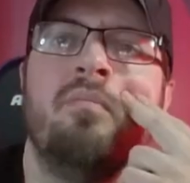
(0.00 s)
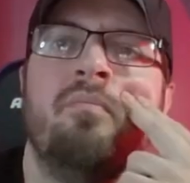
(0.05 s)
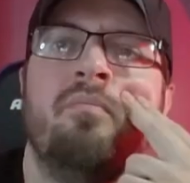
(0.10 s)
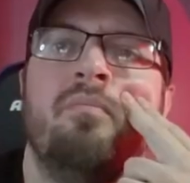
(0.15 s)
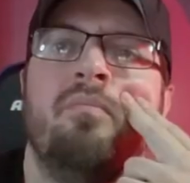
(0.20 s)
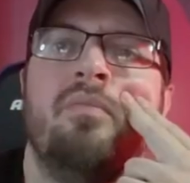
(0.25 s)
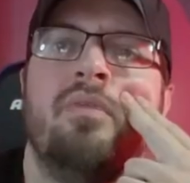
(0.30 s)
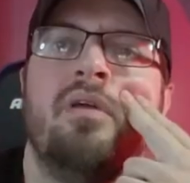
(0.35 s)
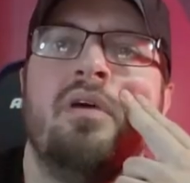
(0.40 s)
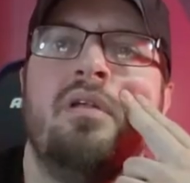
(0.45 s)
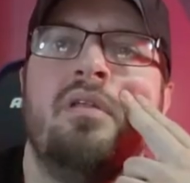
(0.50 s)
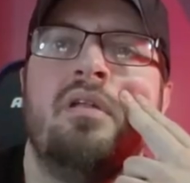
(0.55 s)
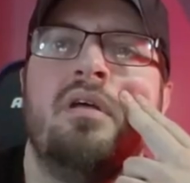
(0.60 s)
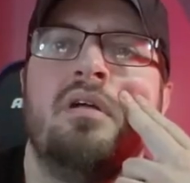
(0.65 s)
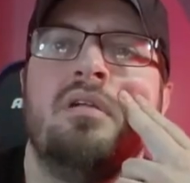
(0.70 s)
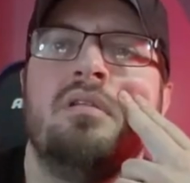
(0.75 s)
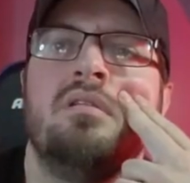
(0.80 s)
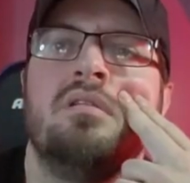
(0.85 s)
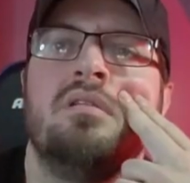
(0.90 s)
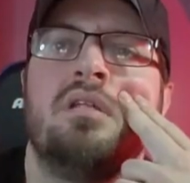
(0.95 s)
And
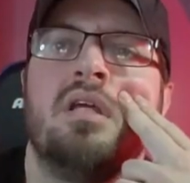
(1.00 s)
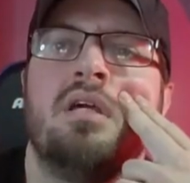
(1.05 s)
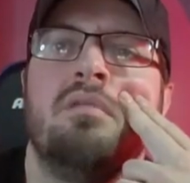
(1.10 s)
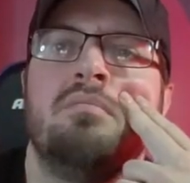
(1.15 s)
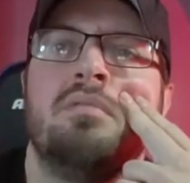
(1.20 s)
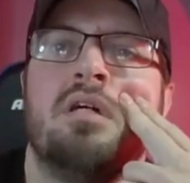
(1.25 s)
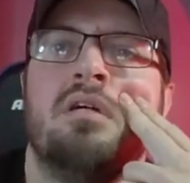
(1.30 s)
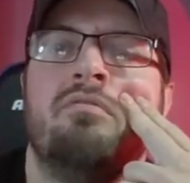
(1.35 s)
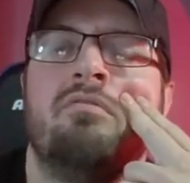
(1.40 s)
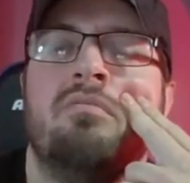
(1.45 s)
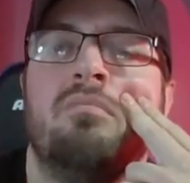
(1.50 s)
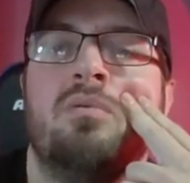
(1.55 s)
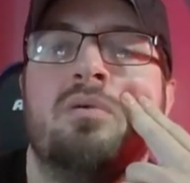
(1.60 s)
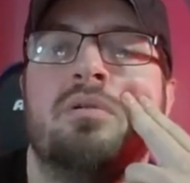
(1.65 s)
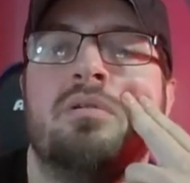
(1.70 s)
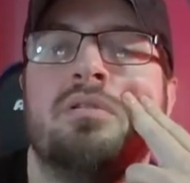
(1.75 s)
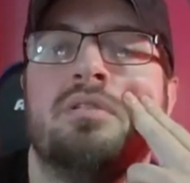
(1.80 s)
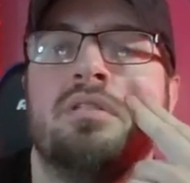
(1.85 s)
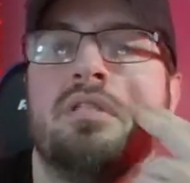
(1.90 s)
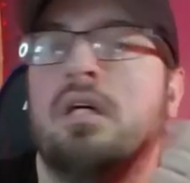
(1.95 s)
then came time for more
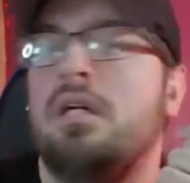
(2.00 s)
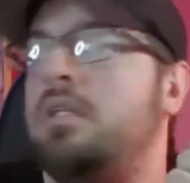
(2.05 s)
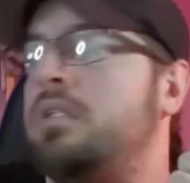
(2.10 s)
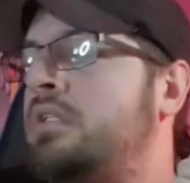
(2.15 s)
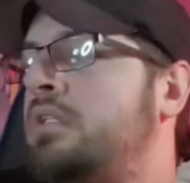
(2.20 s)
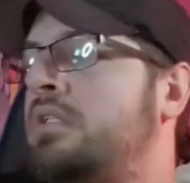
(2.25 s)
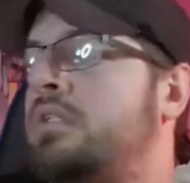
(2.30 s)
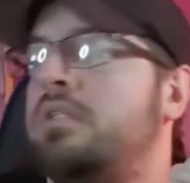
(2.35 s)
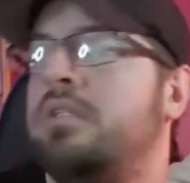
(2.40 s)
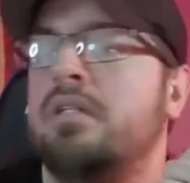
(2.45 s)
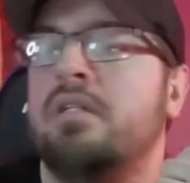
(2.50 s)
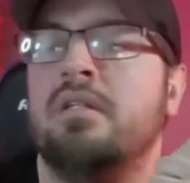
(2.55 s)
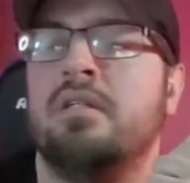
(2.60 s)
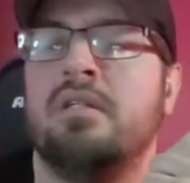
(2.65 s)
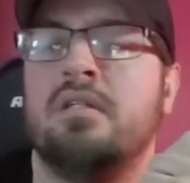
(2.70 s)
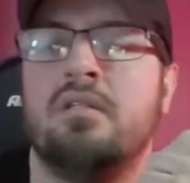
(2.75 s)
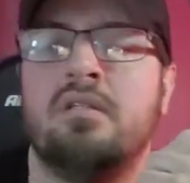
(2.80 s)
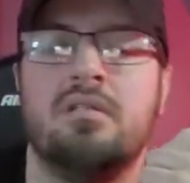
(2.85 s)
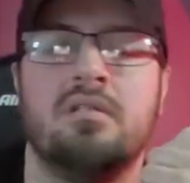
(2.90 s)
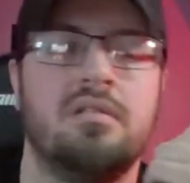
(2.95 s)
side detailing.
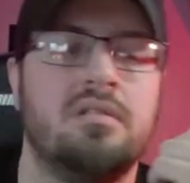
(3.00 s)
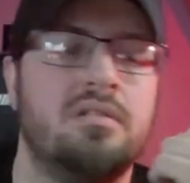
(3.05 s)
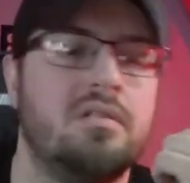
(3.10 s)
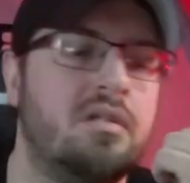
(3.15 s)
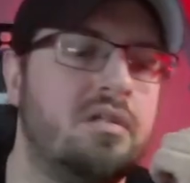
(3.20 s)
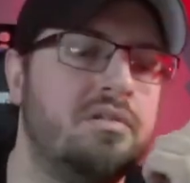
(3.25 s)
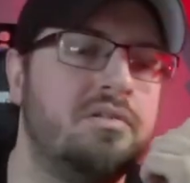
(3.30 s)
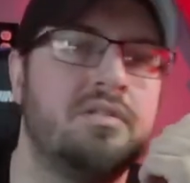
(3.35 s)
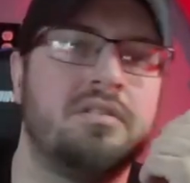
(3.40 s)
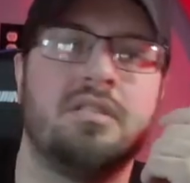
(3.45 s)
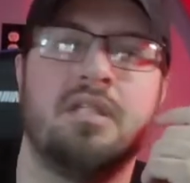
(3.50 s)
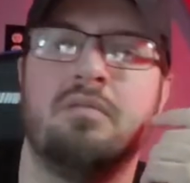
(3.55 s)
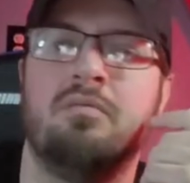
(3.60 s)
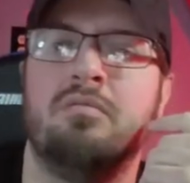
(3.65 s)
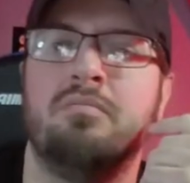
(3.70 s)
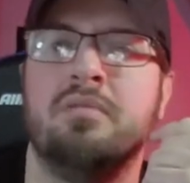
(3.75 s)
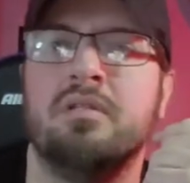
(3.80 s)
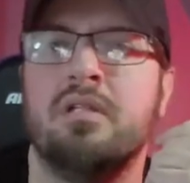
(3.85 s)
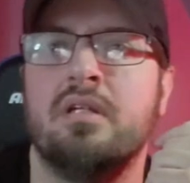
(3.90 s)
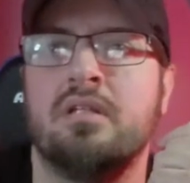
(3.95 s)
This time would have been
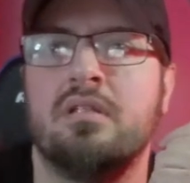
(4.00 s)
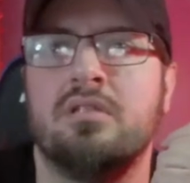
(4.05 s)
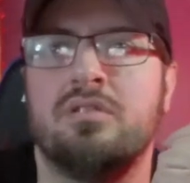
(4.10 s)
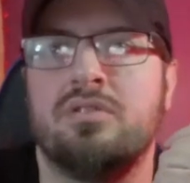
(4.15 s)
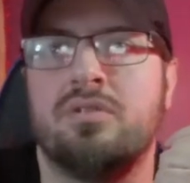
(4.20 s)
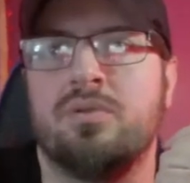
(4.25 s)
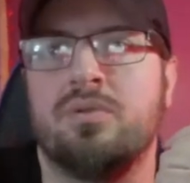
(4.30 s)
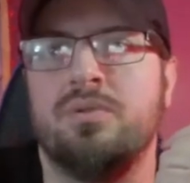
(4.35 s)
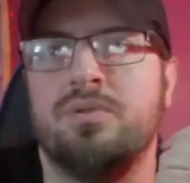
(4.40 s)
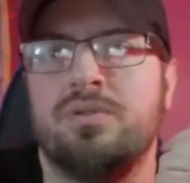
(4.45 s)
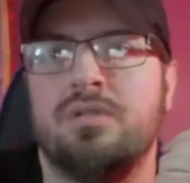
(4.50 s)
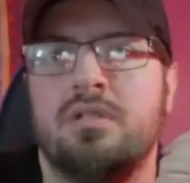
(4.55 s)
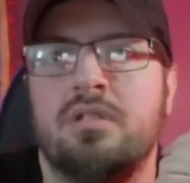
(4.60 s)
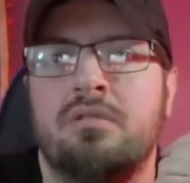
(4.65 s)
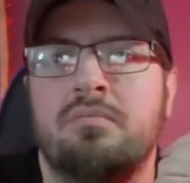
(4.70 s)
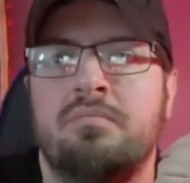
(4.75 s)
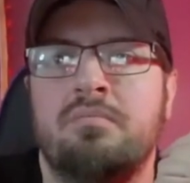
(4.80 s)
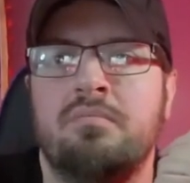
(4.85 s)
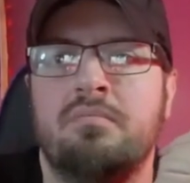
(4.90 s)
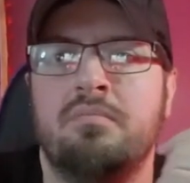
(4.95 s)
like the circles in the
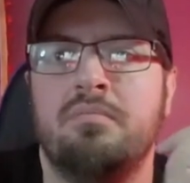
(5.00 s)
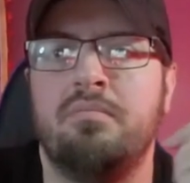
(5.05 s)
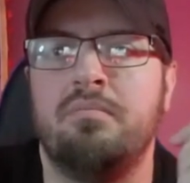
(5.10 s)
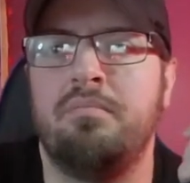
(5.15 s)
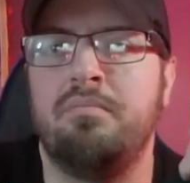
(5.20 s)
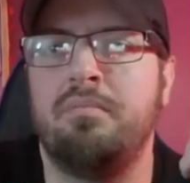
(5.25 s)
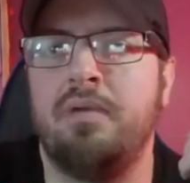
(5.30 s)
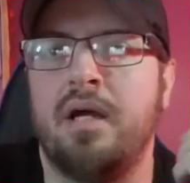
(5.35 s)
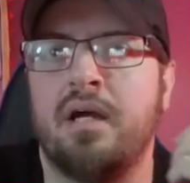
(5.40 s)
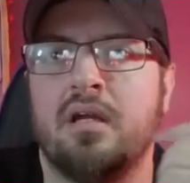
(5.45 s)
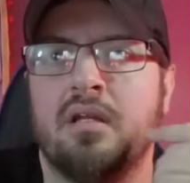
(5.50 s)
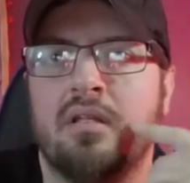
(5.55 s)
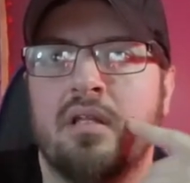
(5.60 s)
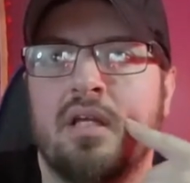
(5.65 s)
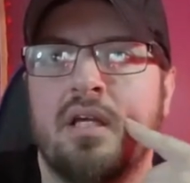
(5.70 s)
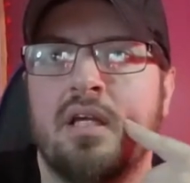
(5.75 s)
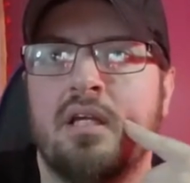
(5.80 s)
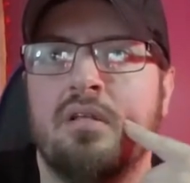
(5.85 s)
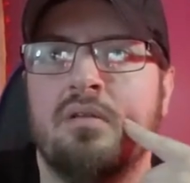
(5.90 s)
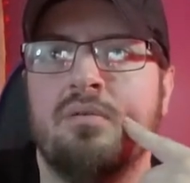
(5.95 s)
back of the
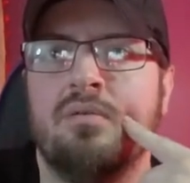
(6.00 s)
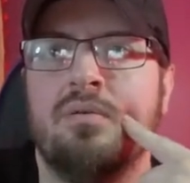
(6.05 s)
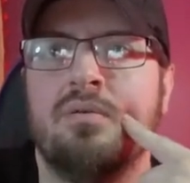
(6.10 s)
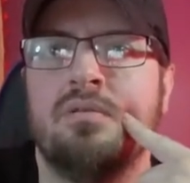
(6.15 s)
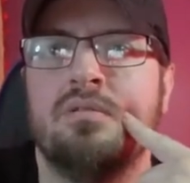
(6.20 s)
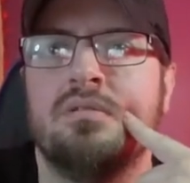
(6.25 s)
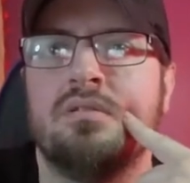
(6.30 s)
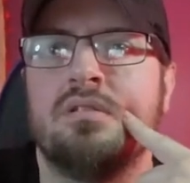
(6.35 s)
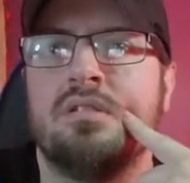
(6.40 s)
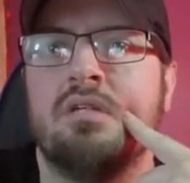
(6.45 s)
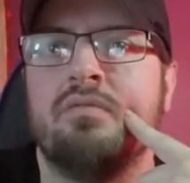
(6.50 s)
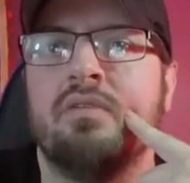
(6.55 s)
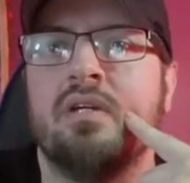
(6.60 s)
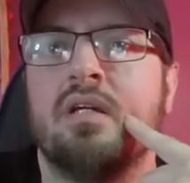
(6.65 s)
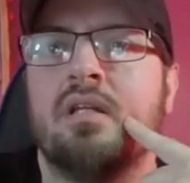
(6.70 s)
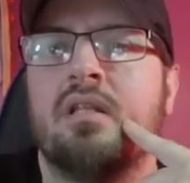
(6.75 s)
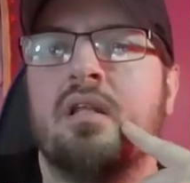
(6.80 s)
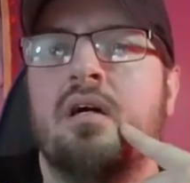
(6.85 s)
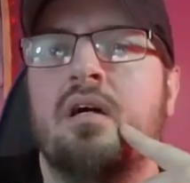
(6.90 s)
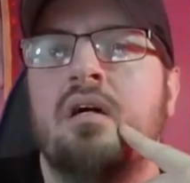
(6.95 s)
handle, stuff like
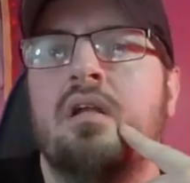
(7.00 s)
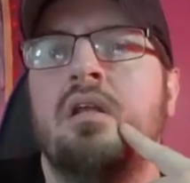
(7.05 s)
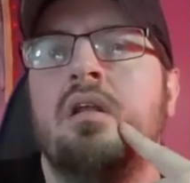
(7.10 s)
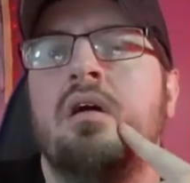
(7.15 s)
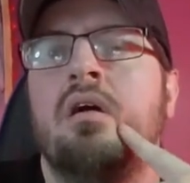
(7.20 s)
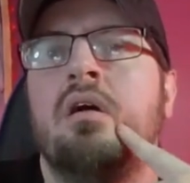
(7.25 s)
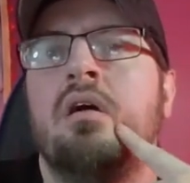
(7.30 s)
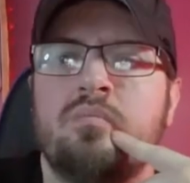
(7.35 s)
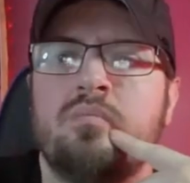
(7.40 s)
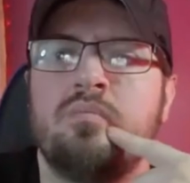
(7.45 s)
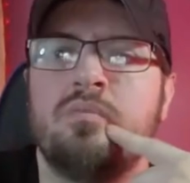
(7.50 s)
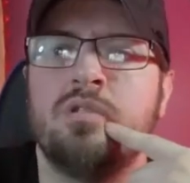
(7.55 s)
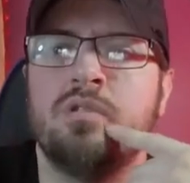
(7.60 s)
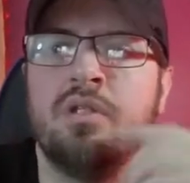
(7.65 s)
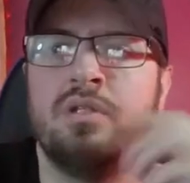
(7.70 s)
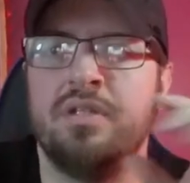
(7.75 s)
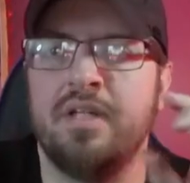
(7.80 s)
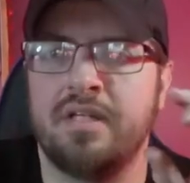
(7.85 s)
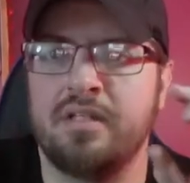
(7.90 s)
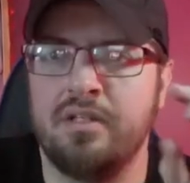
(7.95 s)
that, and
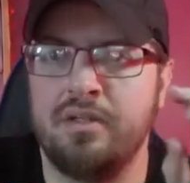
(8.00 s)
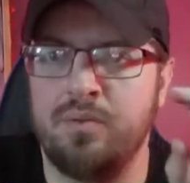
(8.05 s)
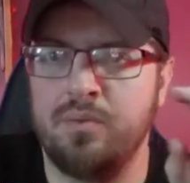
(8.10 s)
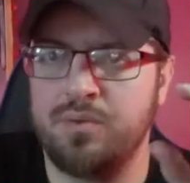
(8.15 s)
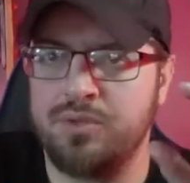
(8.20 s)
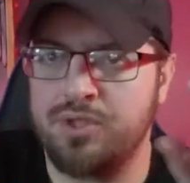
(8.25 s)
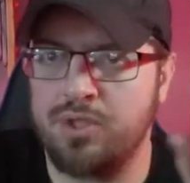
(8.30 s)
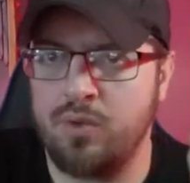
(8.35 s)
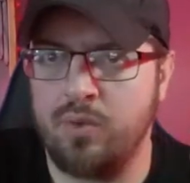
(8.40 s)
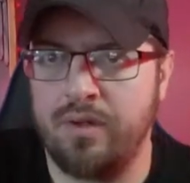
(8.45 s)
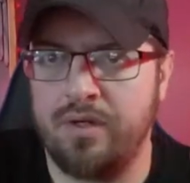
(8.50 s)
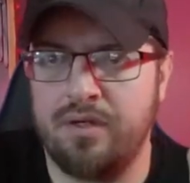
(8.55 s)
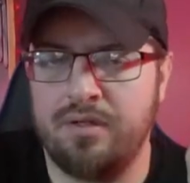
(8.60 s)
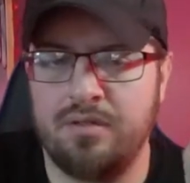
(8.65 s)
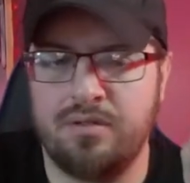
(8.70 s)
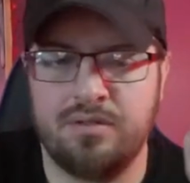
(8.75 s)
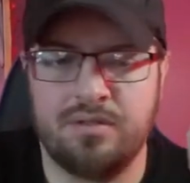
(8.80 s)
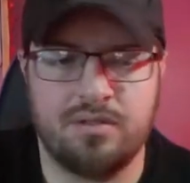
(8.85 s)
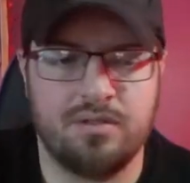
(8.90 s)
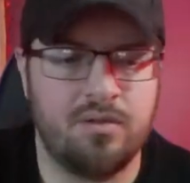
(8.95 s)
like the little
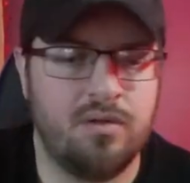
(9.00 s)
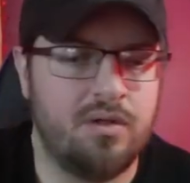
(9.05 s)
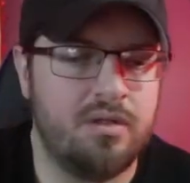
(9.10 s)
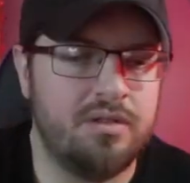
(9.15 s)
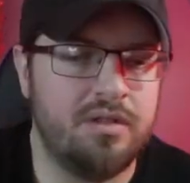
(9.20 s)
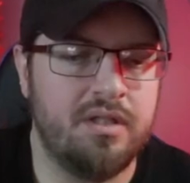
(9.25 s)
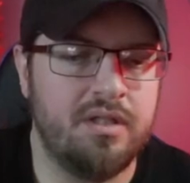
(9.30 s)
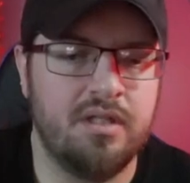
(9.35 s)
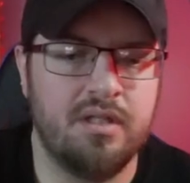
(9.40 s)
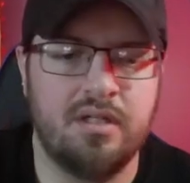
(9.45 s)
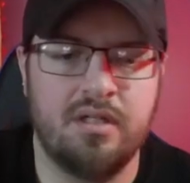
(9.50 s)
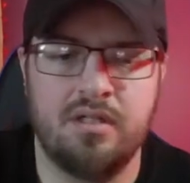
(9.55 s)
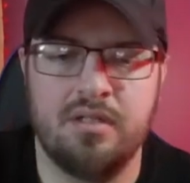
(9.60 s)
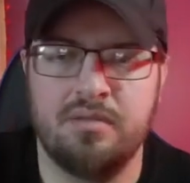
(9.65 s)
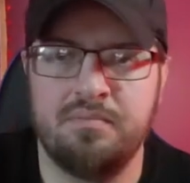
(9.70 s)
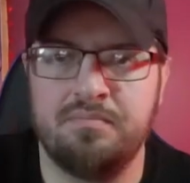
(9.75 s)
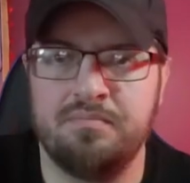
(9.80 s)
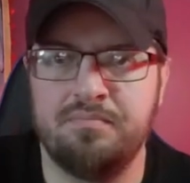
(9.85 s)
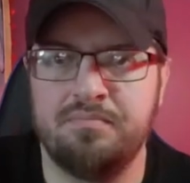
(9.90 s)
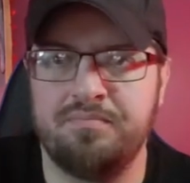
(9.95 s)
squares on
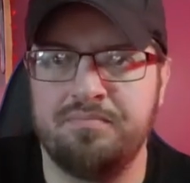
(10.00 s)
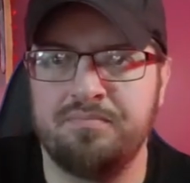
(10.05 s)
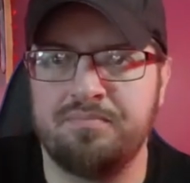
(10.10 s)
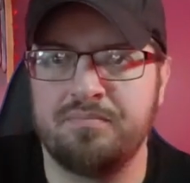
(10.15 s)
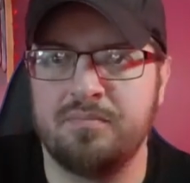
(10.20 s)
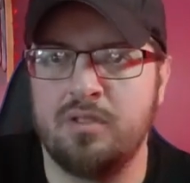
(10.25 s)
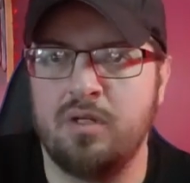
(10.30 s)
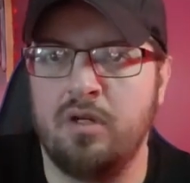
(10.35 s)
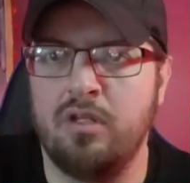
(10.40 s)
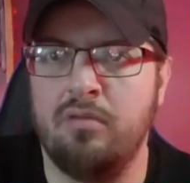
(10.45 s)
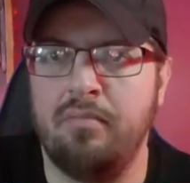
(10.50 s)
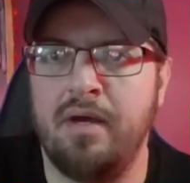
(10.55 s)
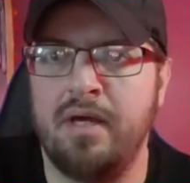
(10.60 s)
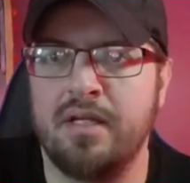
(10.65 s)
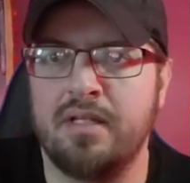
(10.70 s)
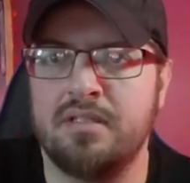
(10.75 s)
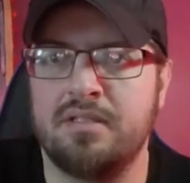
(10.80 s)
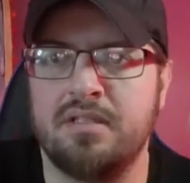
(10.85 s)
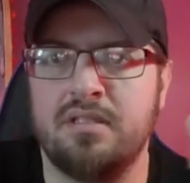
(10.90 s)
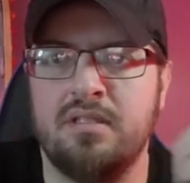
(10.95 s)
the
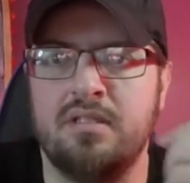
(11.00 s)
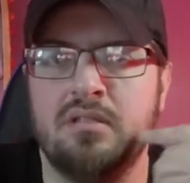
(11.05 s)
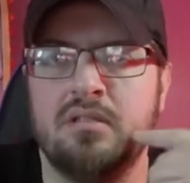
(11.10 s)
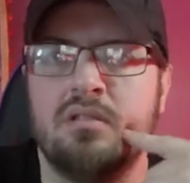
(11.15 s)
magazine.